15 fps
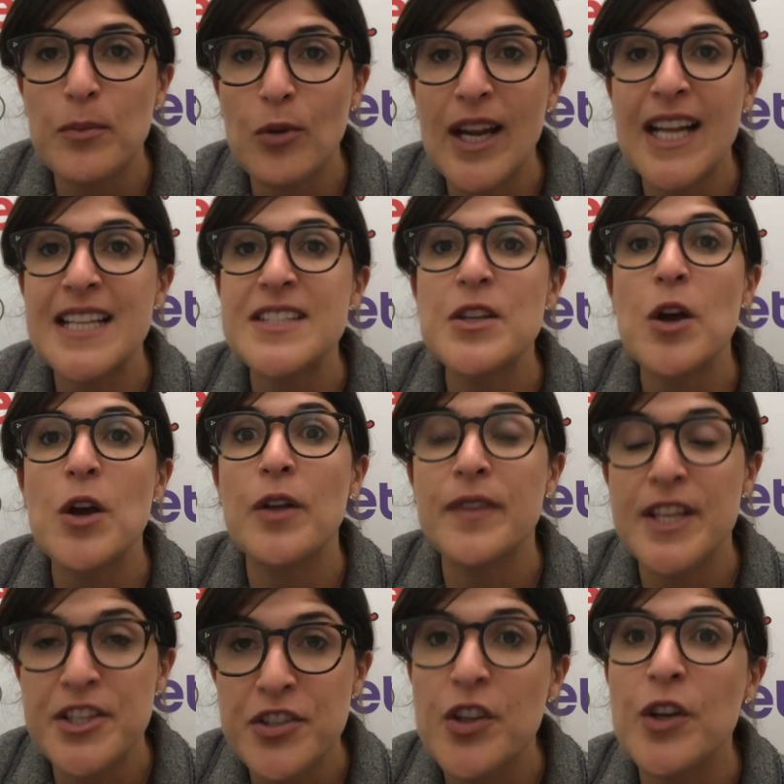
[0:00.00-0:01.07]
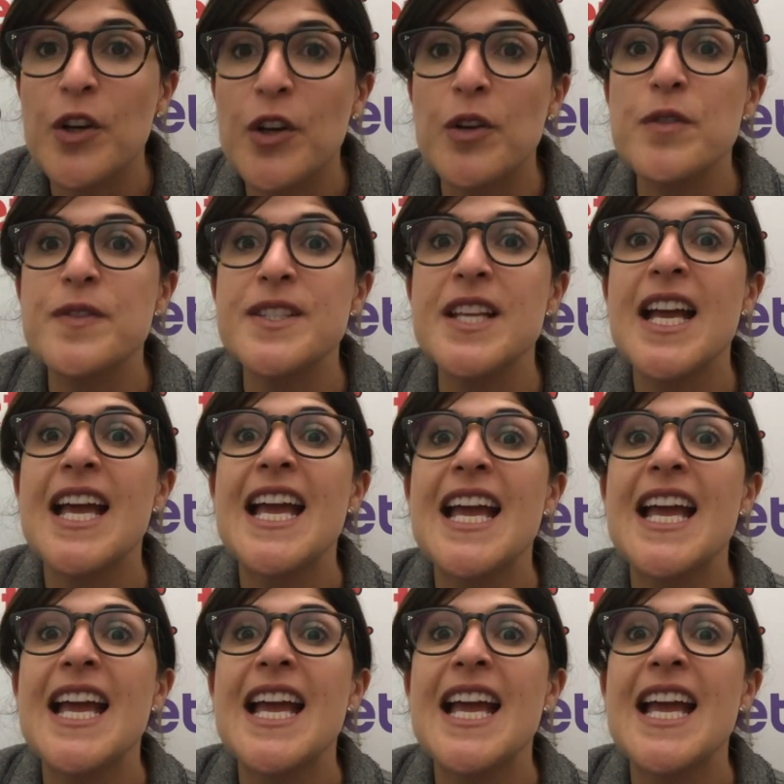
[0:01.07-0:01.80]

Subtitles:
brands on their shelves.